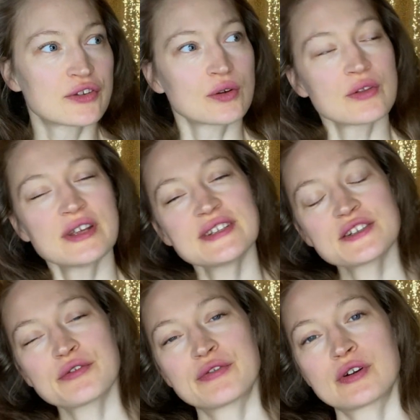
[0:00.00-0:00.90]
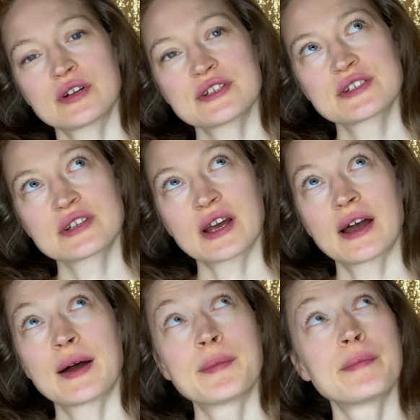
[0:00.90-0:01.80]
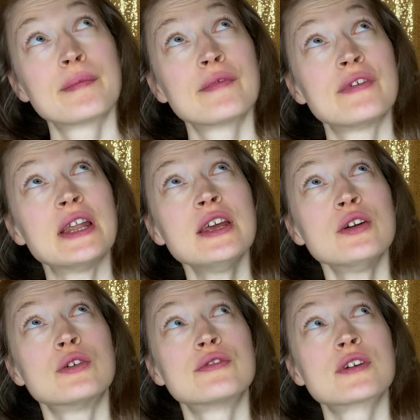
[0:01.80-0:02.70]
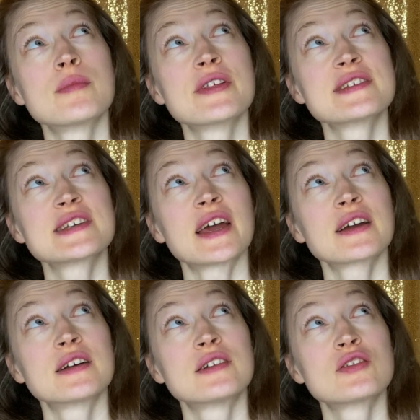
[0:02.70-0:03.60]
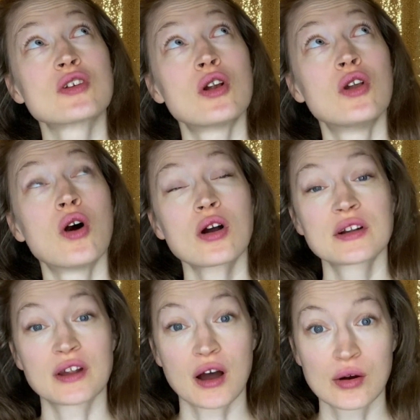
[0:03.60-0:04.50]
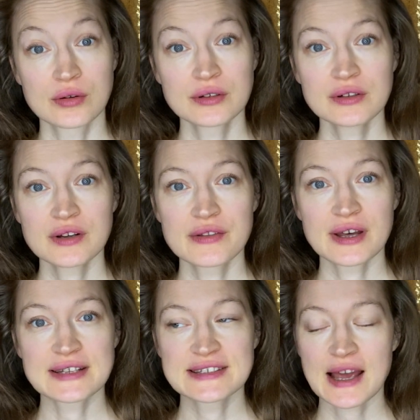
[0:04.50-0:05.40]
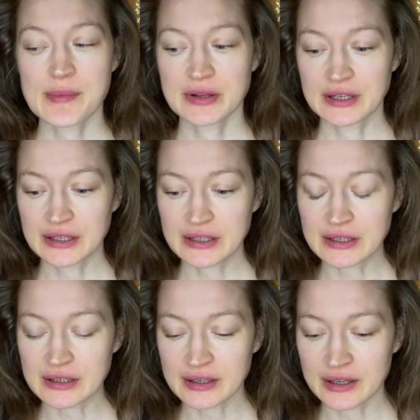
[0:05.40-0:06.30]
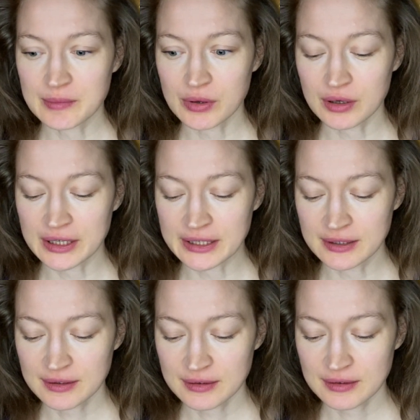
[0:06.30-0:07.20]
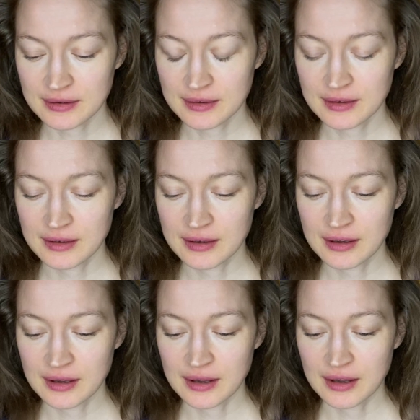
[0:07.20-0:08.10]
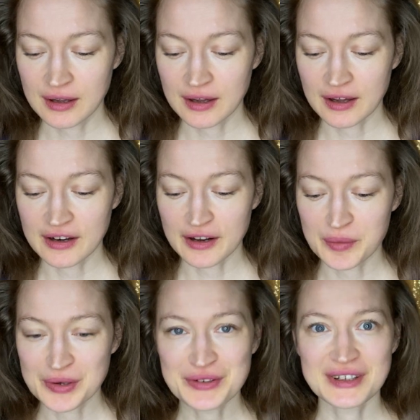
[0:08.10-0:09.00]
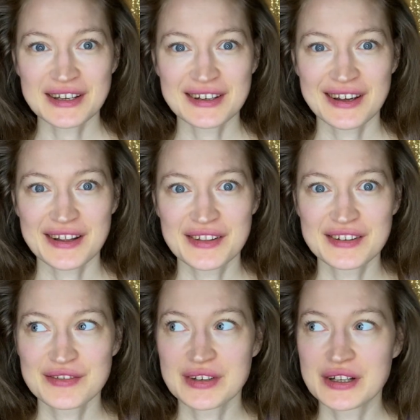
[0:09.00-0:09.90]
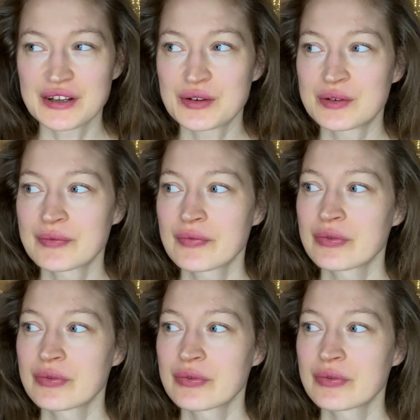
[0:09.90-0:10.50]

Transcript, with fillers: So this is the first um, video from the second lockdown that's happening here in Berlin. And I want to dedicate this video